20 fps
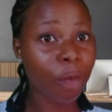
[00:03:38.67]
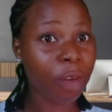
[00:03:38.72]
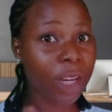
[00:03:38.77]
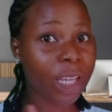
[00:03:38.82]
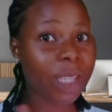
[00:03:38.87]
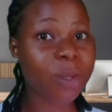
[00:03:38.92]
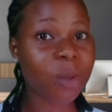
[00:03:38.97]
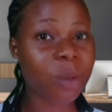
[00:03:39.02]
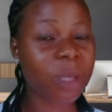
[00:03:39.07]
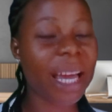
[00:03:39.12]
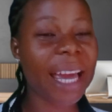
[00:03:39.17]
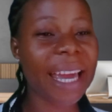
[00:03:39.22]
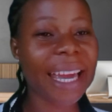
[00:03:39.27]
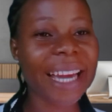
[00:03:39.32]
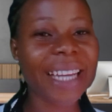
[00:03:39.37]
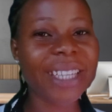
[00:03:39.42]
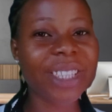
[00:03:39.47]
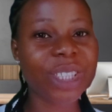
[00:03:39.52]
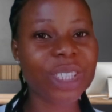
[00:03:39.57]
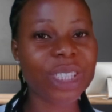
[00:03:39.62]
Don't forget to like
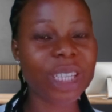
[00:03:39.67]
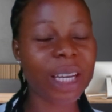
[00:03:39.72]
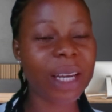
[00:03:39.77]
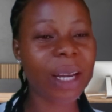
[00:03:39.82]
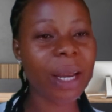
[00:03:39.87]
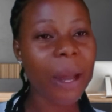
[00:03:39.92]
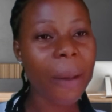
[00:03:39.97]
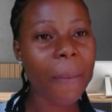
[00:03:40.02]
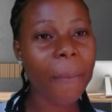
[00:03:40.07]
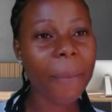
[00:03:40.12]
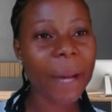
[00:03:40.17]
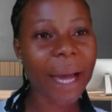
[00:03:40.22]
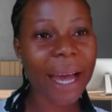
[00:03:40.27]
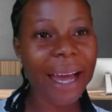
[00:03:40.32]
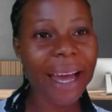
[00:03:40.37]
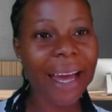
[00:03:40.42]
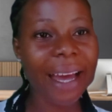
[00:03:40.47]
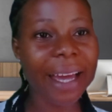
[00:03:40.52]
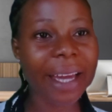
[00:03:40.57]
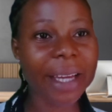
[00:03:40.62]
and share.
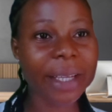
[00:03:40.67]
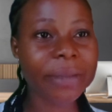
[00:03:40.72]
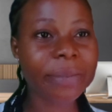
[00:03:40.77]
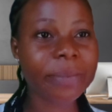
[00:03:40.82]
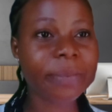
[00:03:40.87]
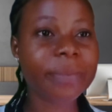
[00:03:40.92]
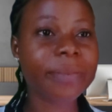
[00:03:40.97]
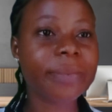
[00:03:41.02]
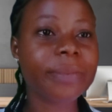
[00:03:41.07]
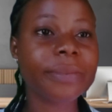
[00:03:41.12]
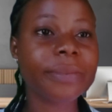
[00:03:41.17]
Bye.